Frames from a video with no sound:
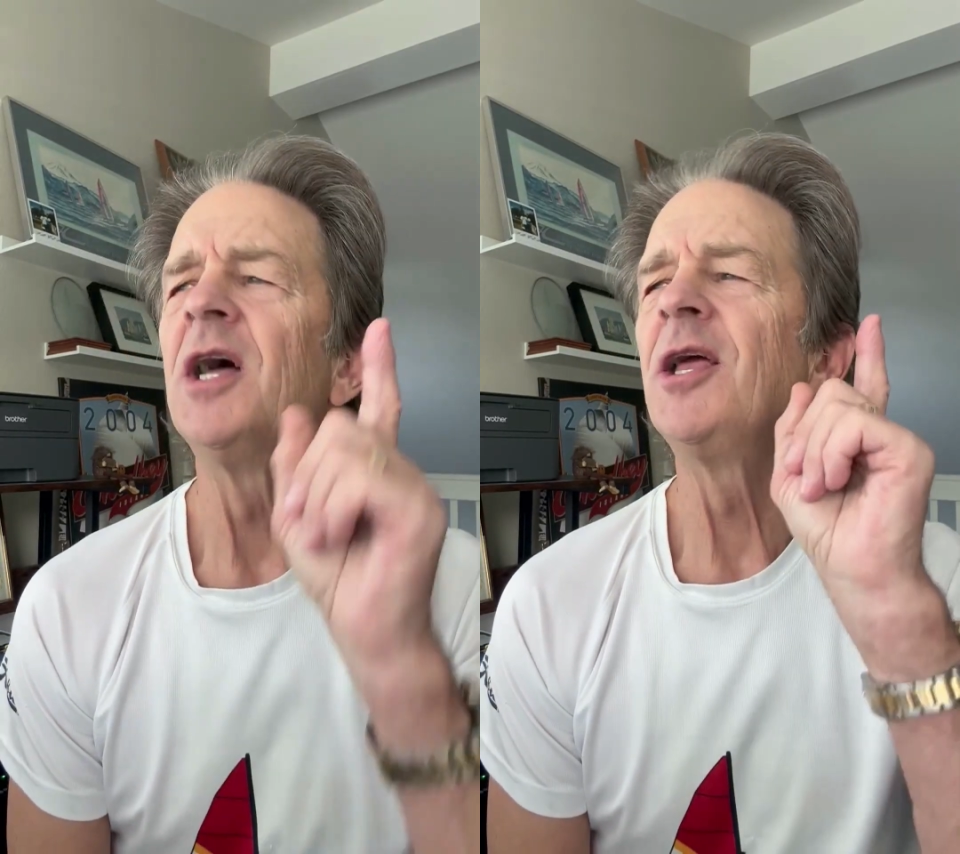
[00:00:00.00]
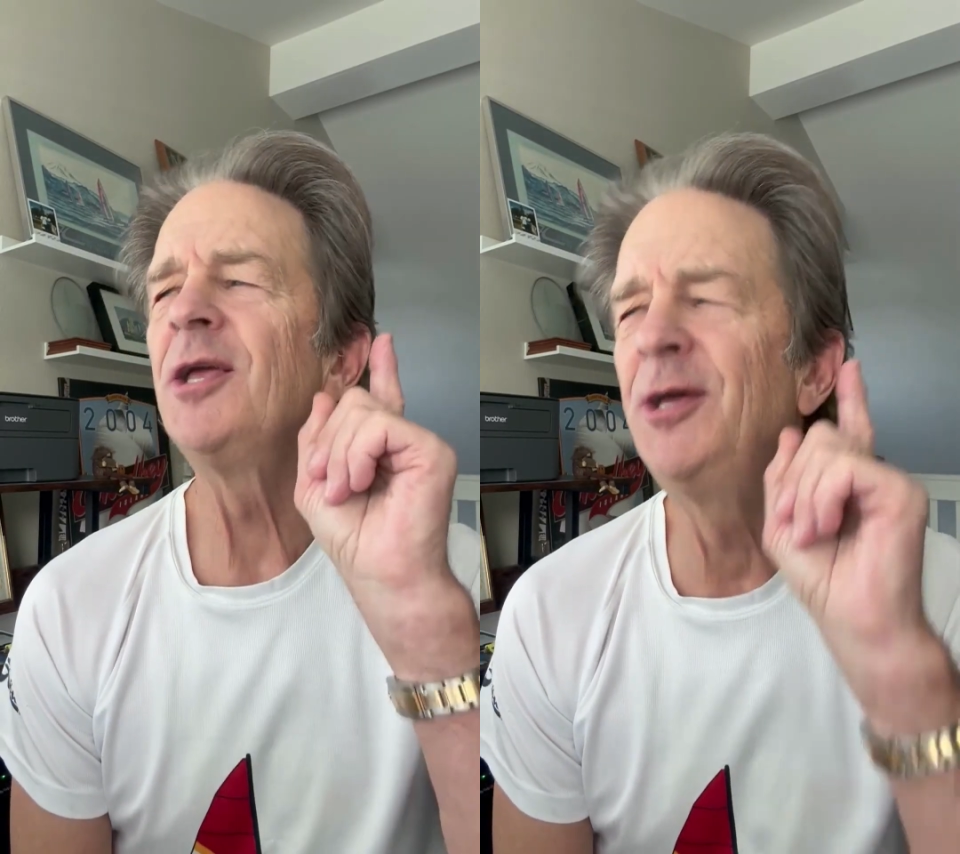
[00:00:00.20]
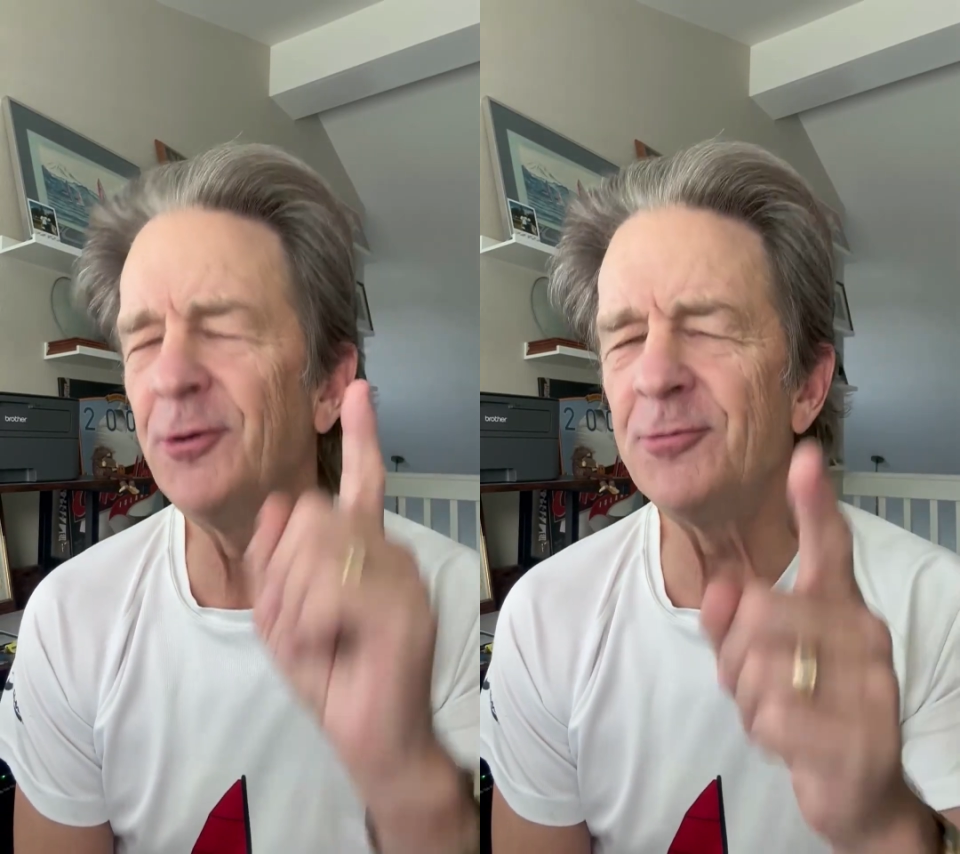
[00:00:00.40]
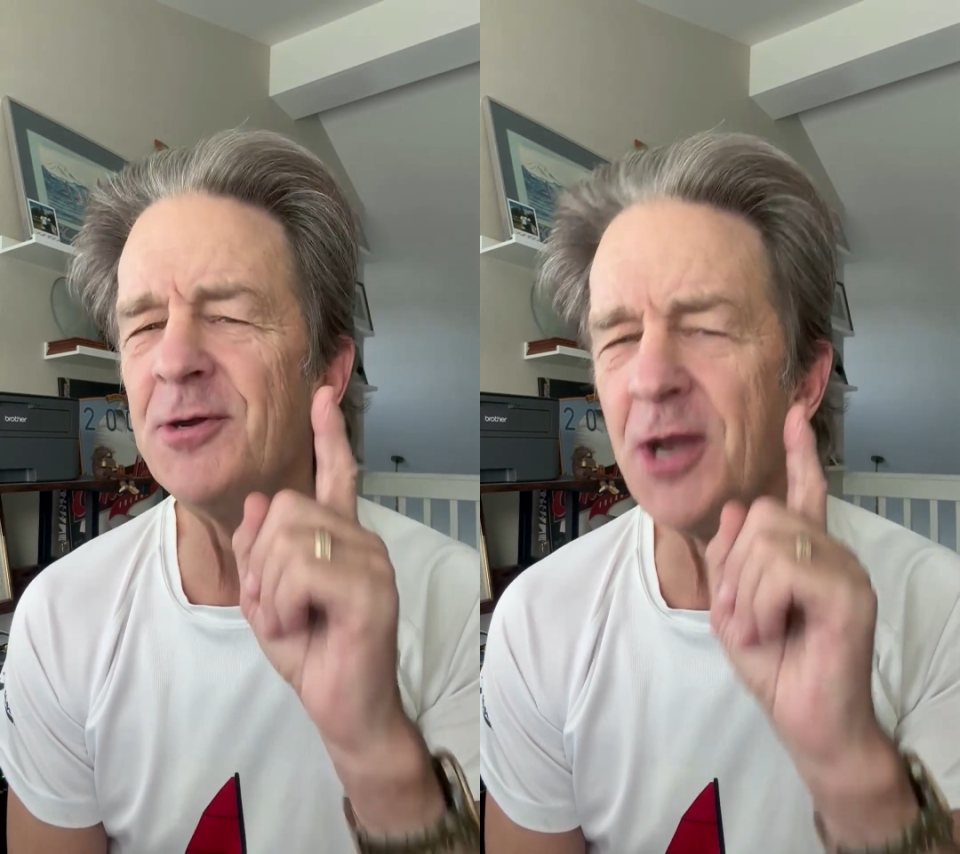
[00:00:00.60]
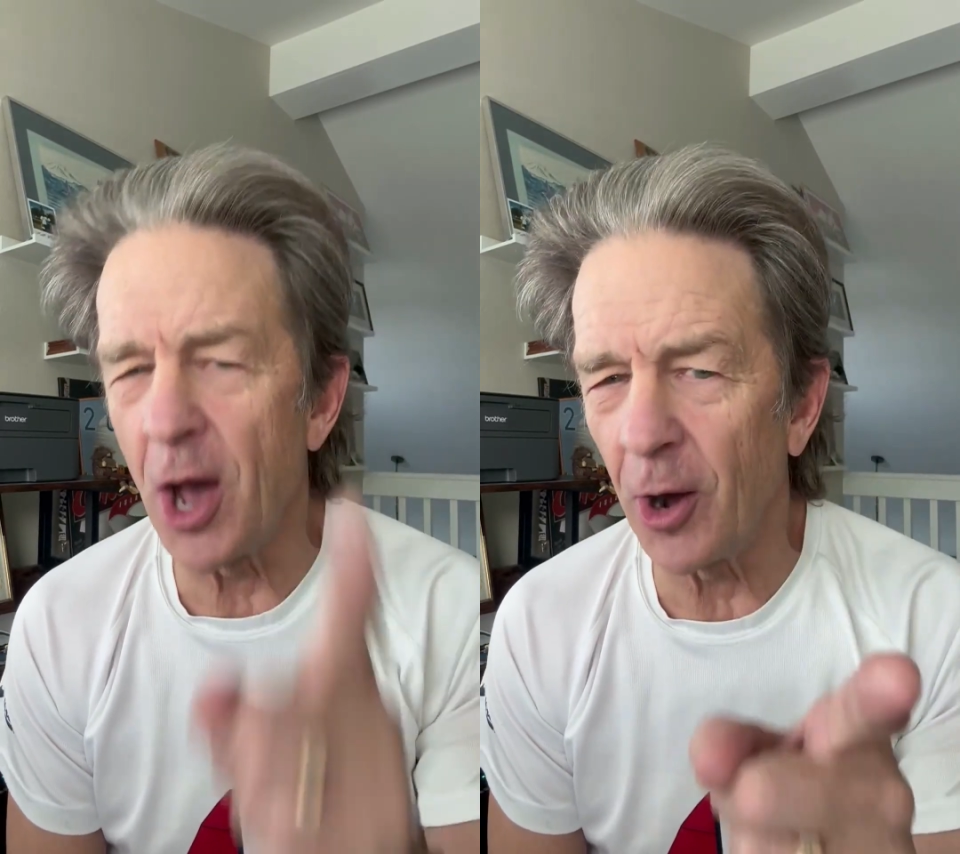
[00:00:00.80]

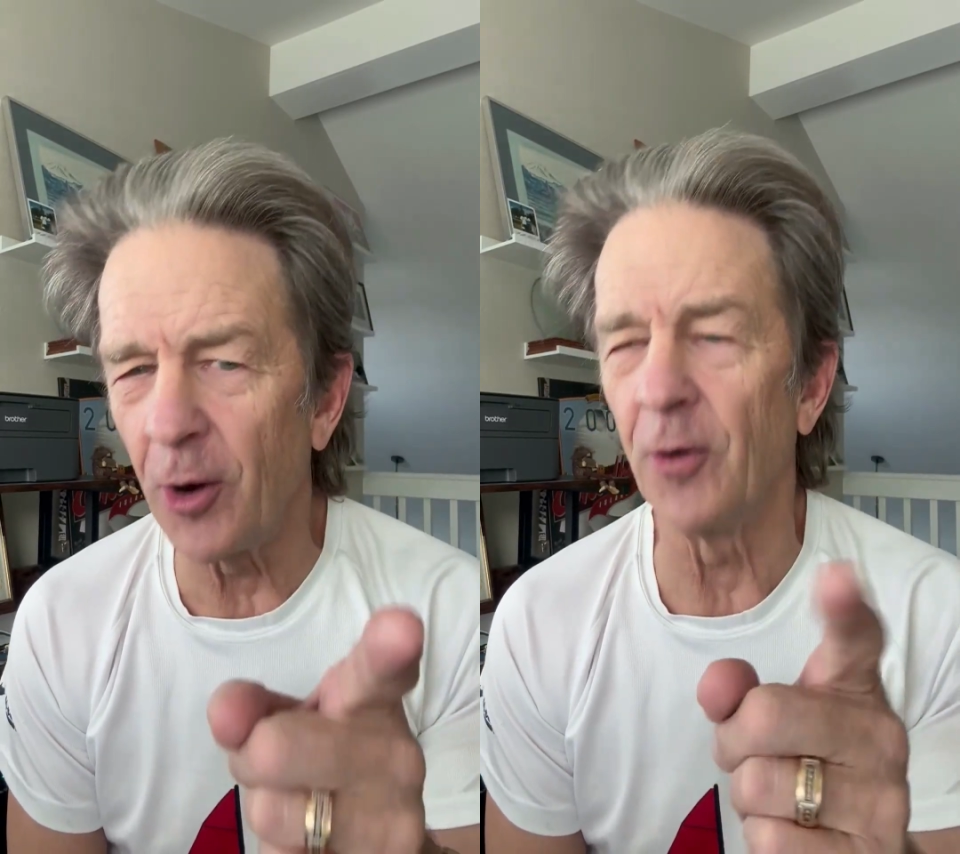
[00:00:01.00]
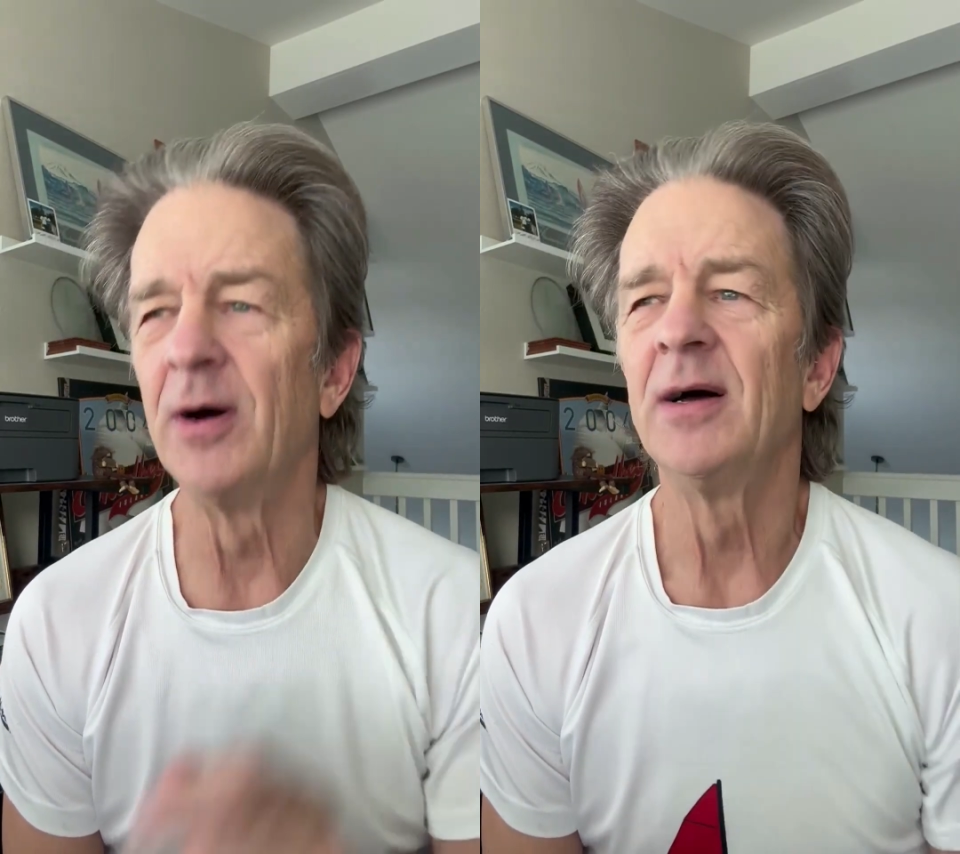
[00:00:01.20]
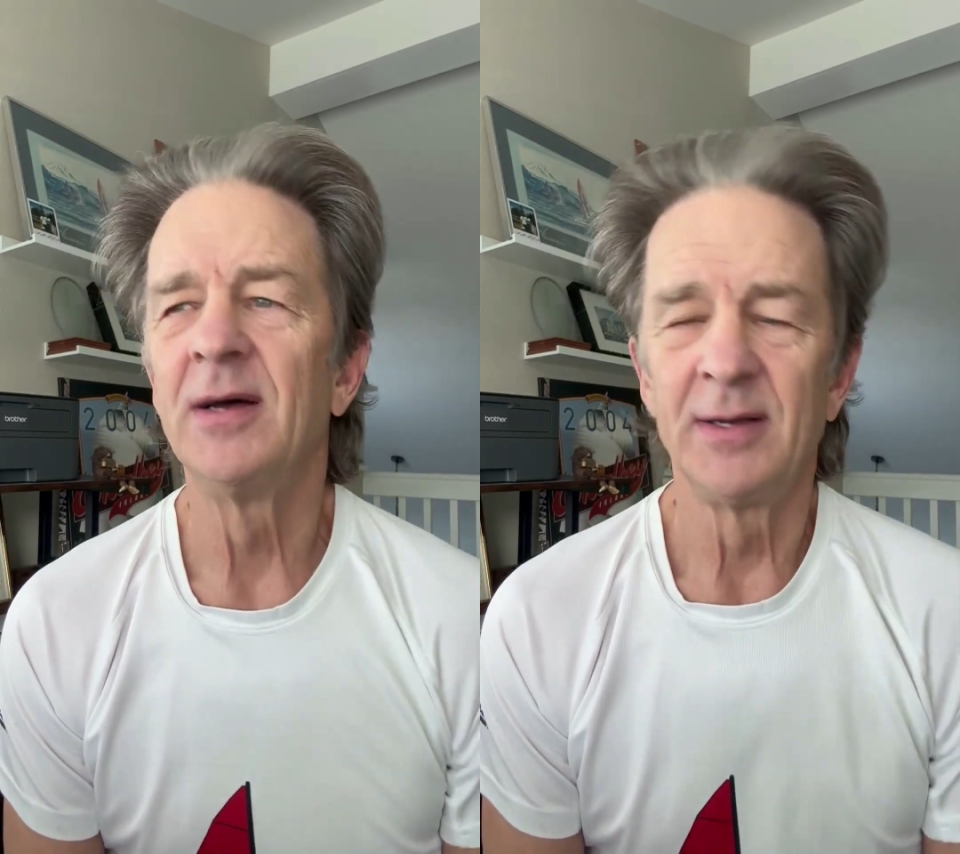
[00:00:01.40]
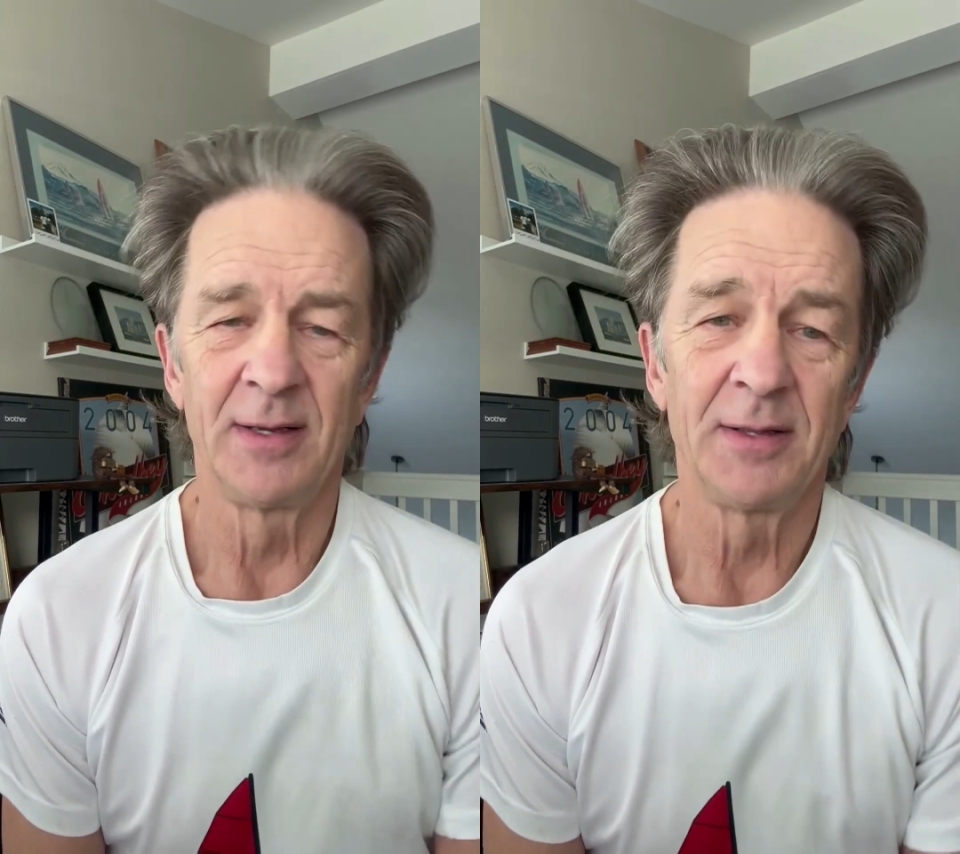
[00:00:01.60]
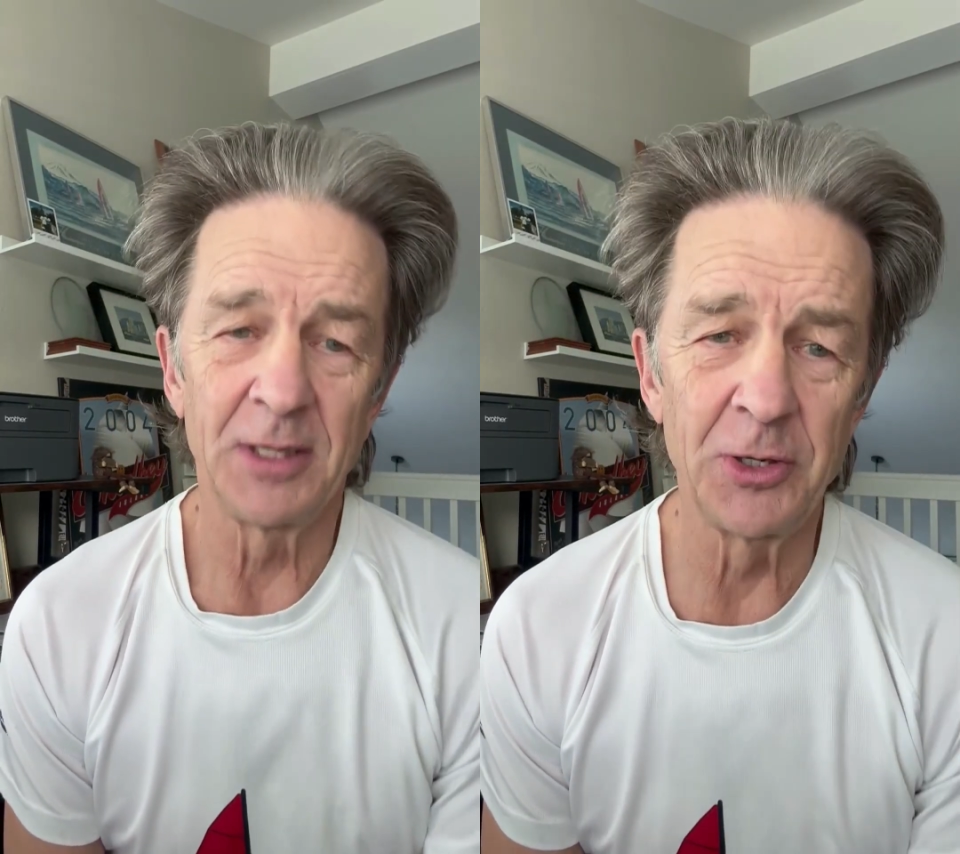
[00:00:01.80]

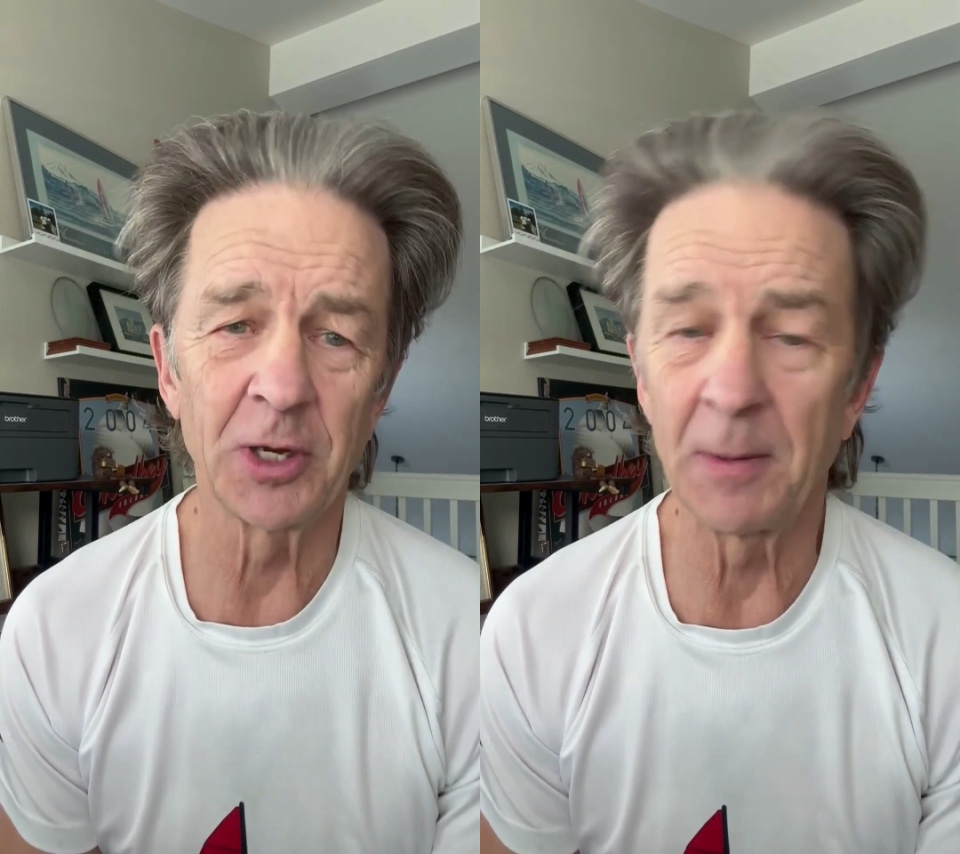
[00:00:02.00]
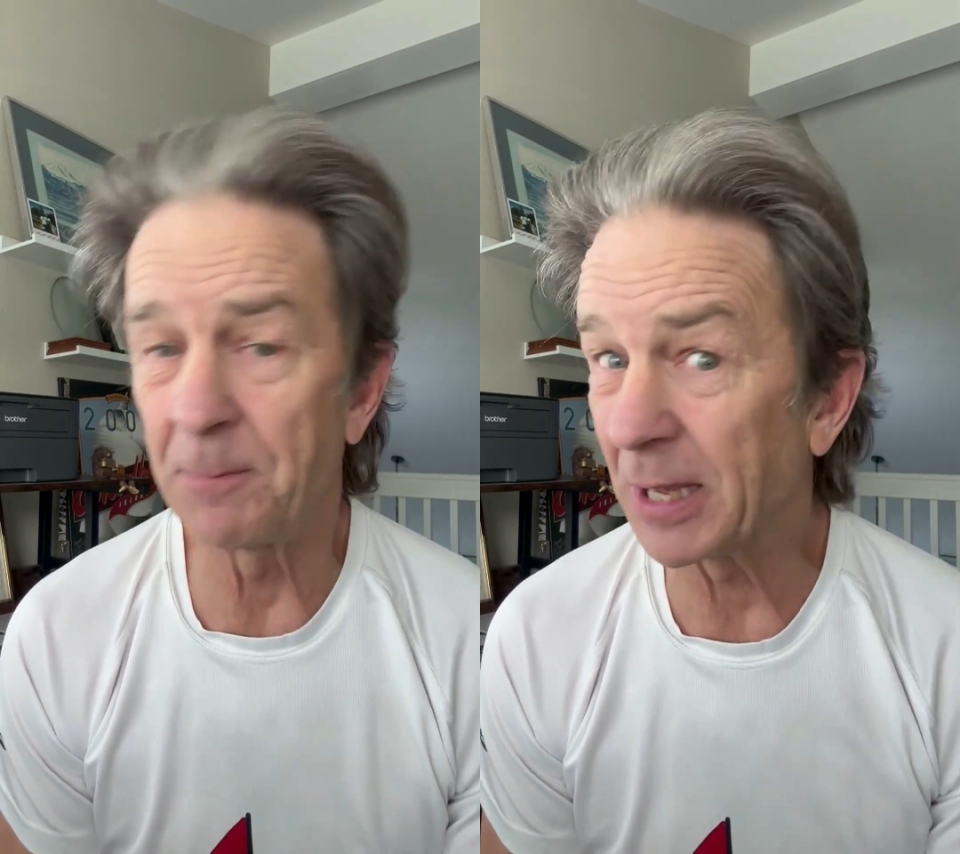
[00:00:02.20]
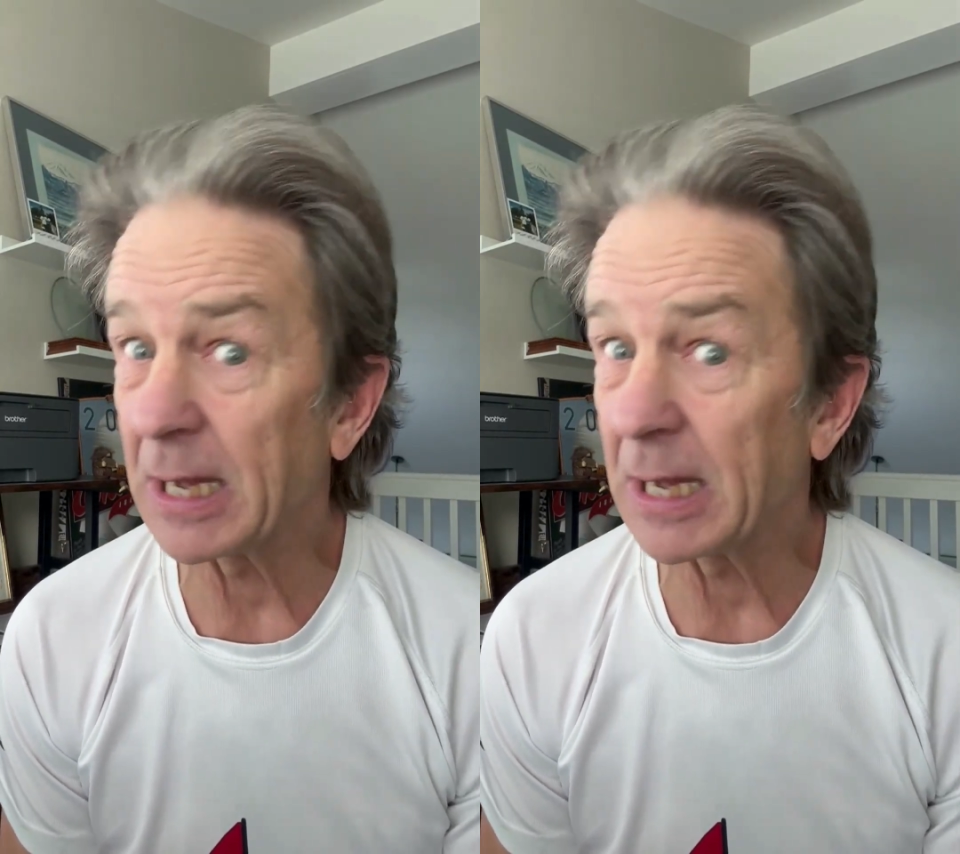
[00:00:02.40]
that you're going to pick